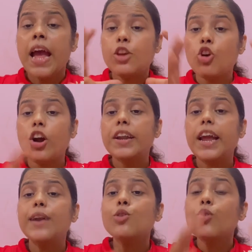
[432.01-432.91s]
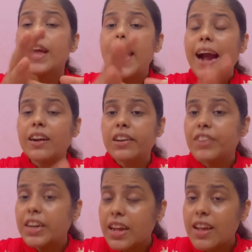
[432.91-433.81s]
your day-to-day
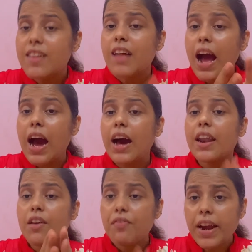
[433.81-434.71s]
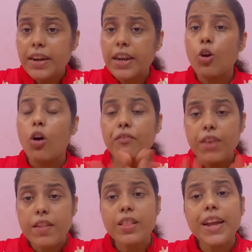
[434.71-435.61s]
activities are affected.
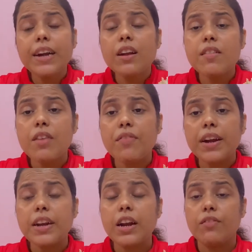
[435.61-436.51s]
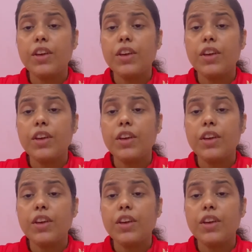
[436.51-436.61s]
Obviously, it is affected.